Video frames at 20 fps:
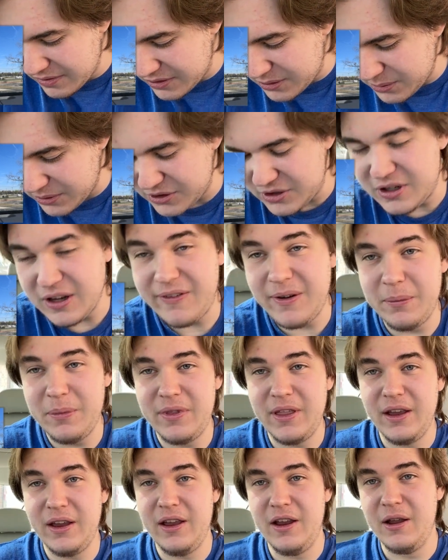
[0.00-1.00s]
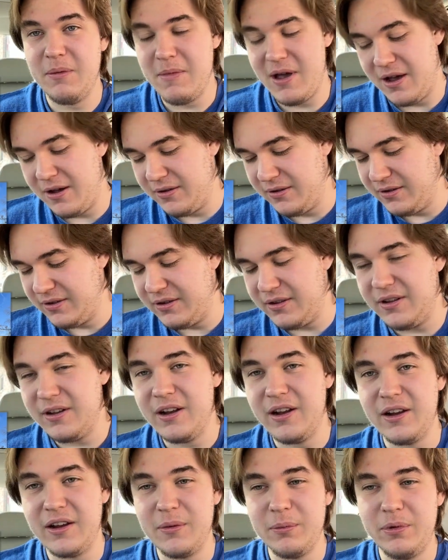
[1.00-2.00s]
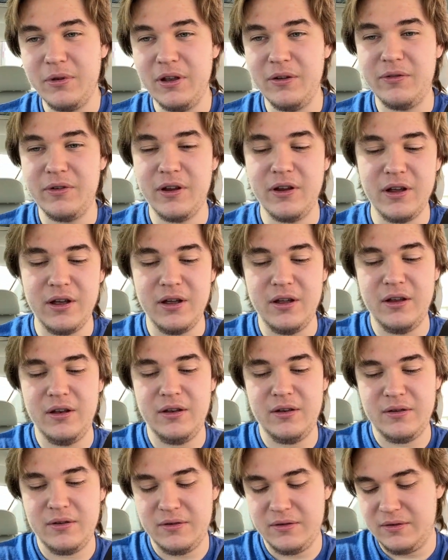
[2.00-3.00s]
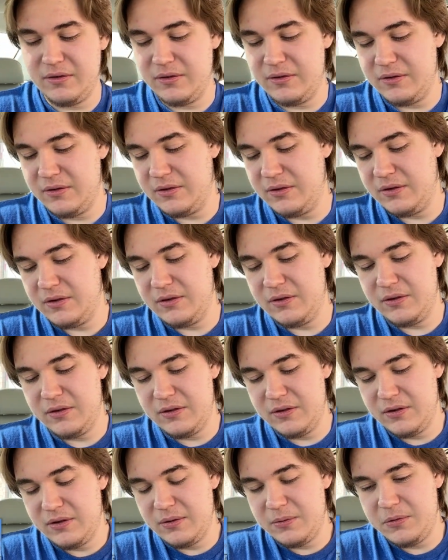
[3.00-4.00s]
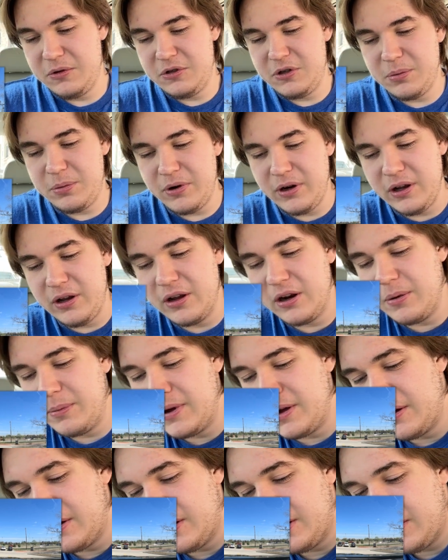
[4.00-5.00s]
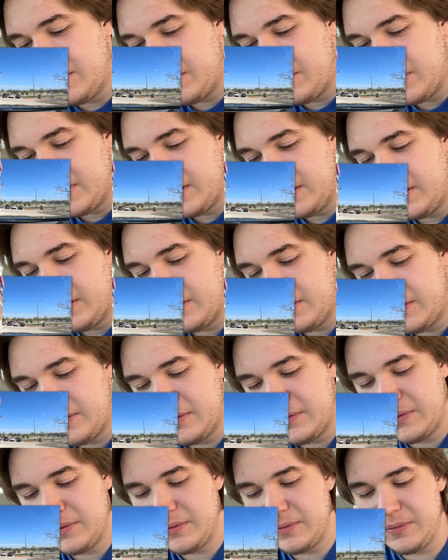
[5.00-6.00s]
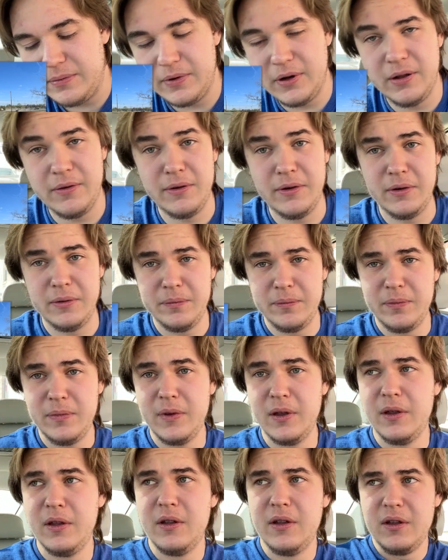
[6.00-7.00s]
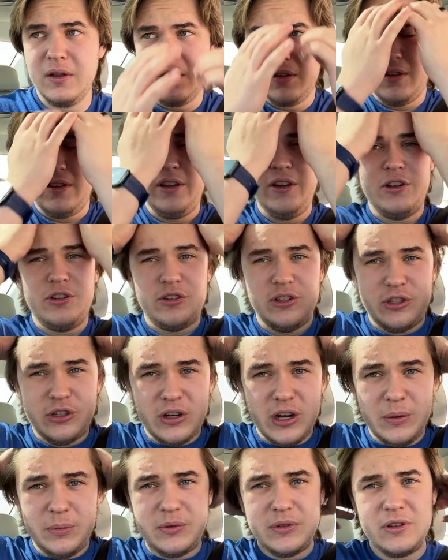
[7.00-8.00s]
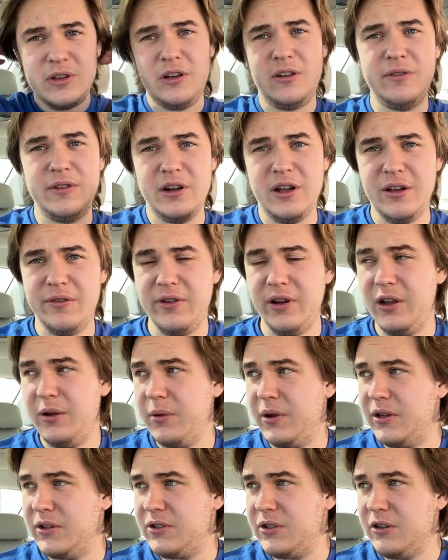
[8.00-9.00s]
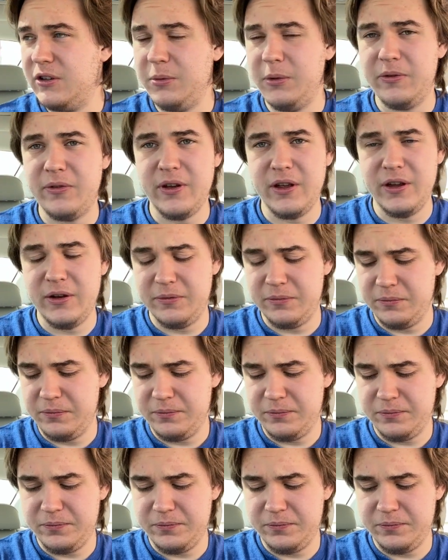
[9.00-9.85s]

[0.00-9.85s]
So much stuff I'm thinking about that I completely forgot. Usually pretty good about it, but whatever. He usually scrapes all of it off anyway, so it'll be fine.